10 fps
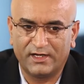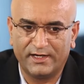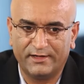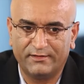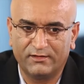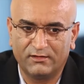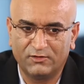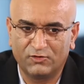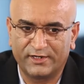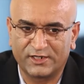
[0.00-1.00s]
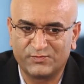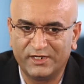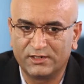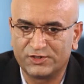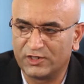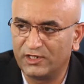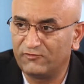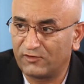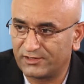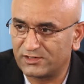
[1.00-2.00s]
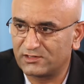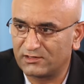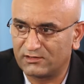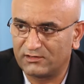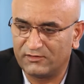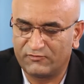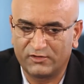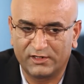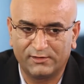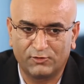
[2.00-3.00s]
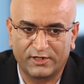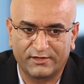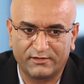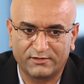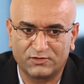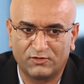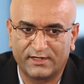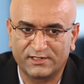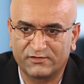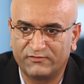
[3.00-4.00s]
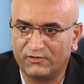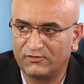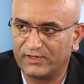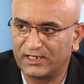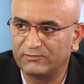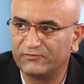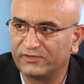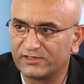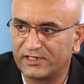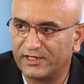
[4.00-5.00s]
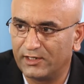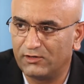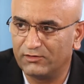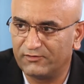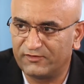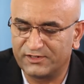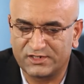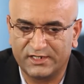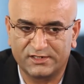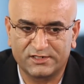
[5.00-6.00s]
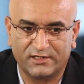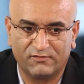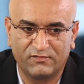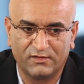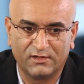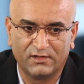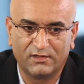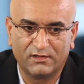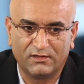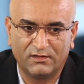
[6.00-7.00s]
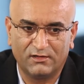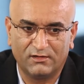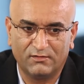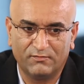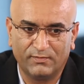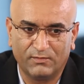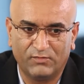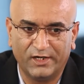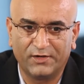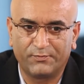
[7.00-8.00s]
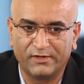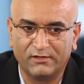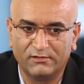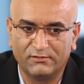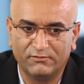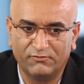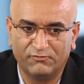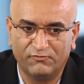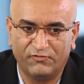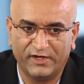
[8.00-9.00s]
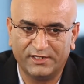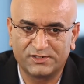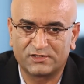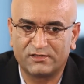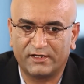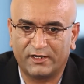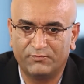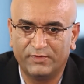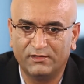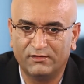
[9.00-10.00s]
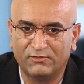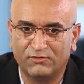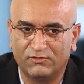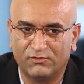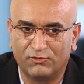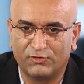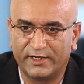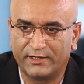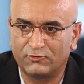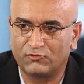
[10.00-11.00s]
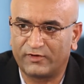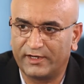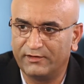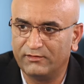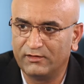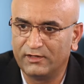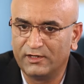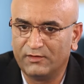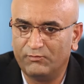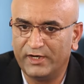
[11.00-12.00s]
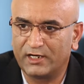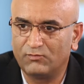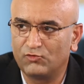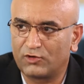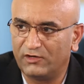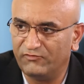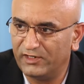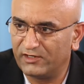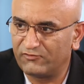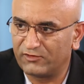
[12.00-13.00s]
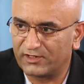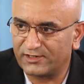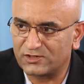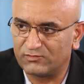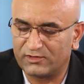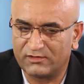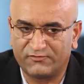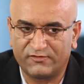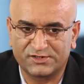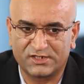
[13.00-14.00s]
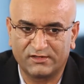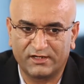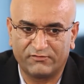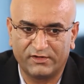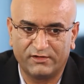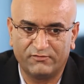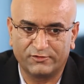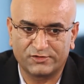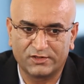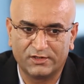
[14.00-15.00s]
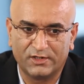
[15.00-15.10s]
And, it has been a journey for us. If you really look at it, it's not as if, we came up with this idea on the first day itself. Multiple ways have been, looked at to try and make it more convenient for the customer. The first thing that we did was